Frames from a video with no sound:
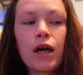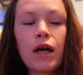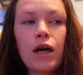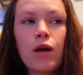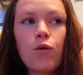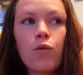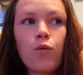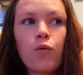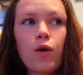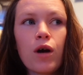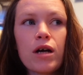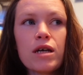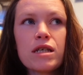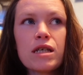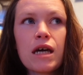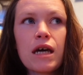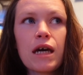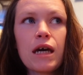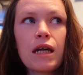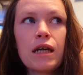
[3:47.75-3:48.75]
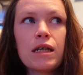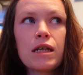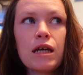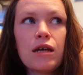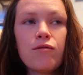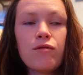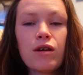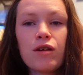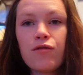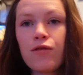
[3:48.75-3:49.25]
it wasn't
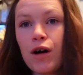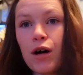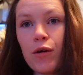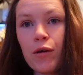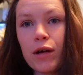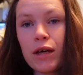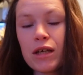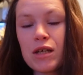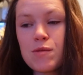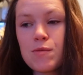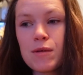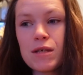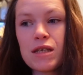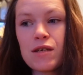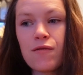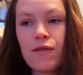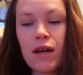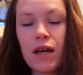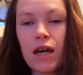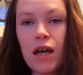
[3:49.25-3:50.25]
even following specific